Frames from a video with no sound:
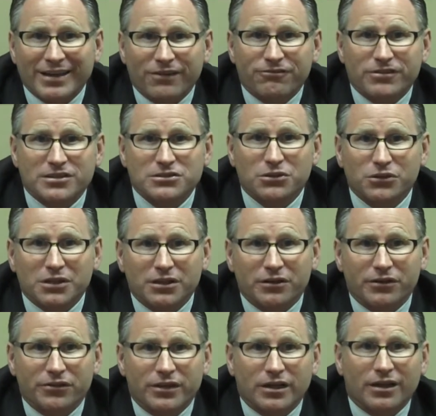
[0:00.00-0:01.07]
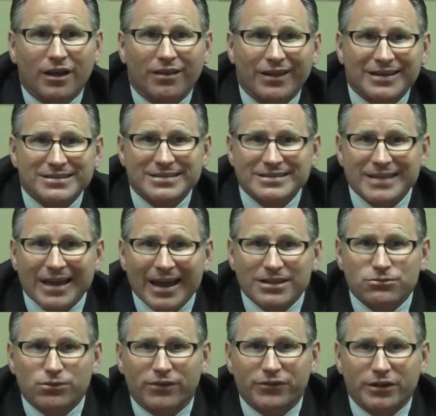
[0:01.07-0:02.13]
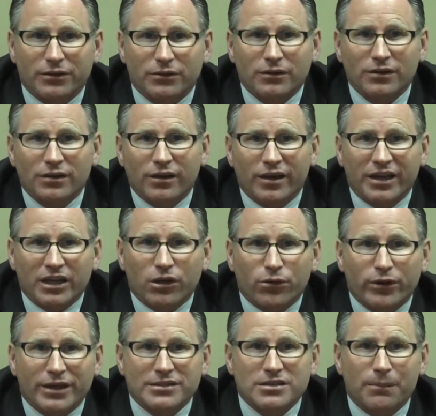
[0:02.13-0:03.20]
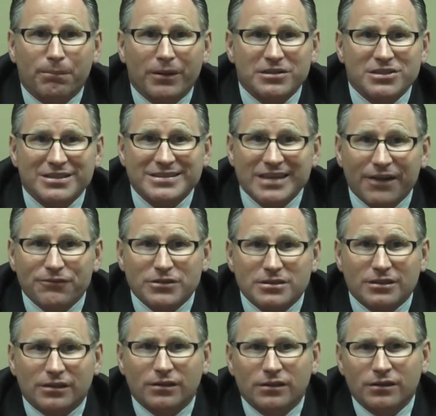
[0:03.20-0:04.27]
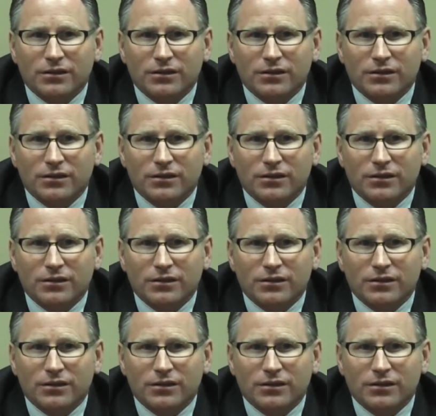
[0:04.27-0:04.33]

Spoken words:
in a fiscal year than it collects in tax revenue, and it creates a budget deficit.